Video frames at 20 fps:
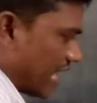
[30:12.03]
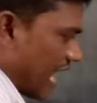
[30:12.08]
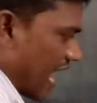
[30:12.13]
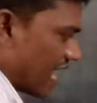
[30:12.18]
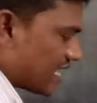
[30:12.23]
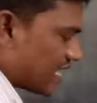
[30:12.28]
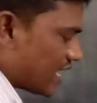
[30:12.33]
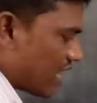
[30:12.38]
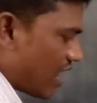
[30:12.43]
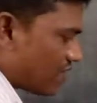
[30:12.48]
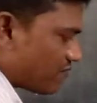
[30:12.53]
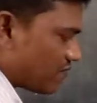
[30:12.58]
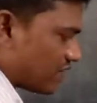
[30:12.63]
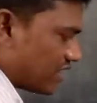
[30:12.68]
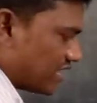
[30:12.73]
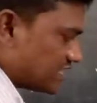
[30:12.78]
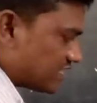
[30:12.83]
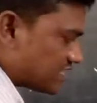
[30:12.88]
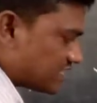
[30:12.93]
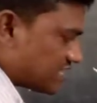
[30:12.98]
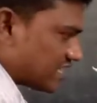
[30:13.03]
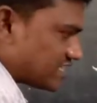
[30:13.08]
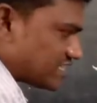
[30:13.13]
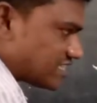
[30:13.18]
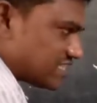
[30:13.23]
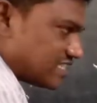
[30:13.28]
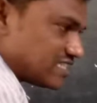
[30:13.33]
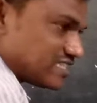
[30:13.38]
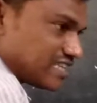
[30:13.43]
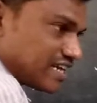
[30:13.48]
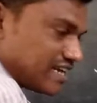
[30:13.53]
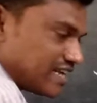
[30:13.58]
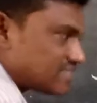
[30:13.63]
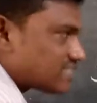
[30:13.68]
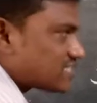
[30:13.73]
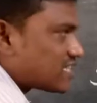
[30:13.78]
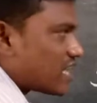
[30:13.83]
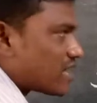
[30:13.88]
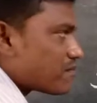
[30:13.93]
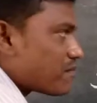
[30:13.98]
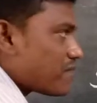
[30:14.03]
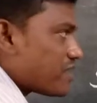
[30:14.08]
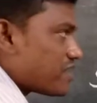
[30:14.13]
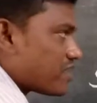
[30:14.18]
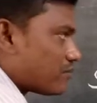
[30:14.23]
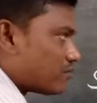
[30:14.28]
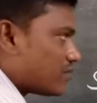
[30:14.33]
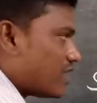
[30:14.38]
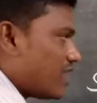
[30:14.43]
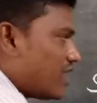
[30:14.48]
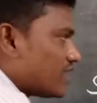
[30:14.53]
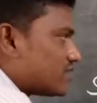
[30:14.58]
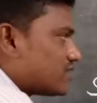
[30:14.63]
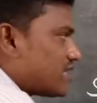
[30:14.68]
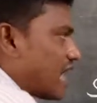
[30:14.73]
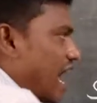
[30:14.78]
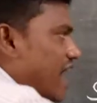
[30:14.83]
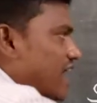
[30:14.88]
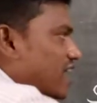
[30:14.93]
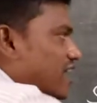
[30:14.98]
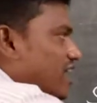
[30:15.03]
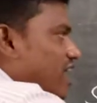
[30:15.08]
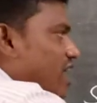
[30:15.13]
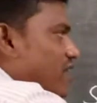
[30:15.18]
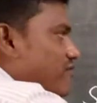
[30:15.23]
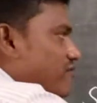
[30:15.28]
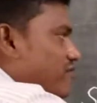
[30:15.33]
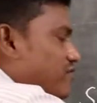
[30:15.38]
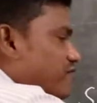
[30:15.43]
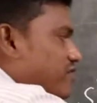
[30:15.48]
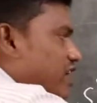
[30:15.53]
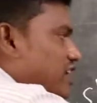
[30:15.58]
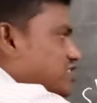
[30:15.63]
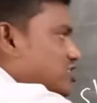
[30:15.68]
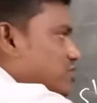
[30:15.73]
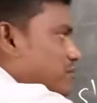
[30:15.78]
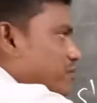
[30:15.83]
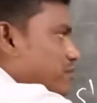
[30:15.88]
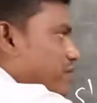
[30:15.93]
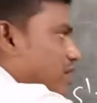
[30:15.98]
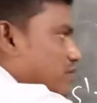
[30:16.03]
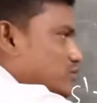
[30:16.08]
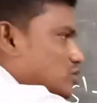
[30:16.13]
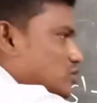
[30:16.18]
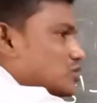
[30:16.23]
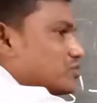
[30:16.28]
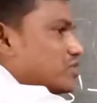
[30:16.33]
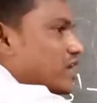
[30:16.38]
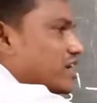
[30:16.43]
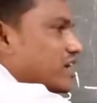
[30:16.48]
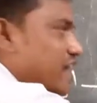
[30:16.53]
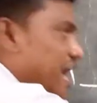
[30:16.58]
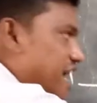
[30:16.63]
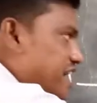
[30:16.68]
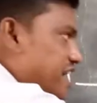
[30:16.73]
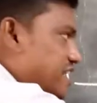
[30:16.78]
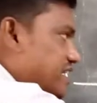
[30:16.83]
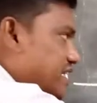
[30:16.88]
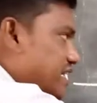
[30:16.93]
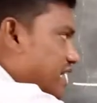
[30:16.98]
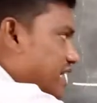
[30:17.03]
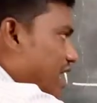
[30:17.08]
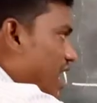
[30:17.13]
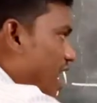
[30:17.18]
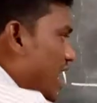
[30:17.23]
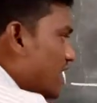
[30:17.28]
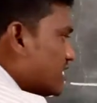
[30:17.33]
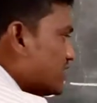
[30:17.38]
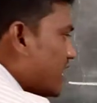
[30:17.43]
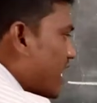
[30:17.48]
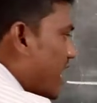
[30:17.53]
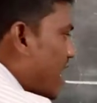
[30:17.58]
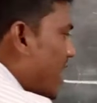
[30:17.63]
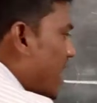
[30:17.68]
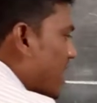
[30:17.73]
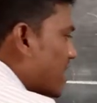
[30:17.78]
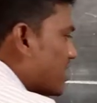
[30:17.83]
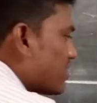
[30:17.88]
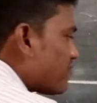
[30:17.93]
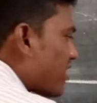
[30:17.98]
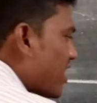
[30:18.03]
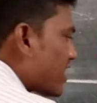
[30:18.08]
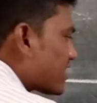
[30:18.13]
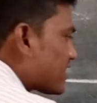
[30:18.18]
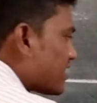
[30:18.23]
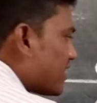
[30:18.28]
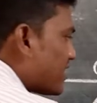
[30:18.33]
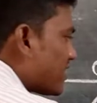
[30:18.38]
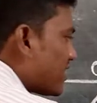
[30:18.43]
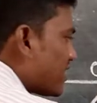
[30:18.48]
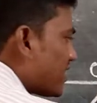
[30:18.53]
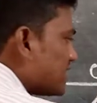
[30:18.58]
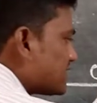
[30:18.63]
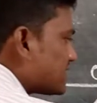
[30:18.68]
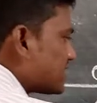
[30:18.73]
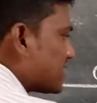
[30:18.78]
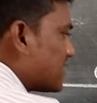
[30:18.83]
angle of incidence in the denser medium. The angle of refraction becomes to the 90 and the refracted ray is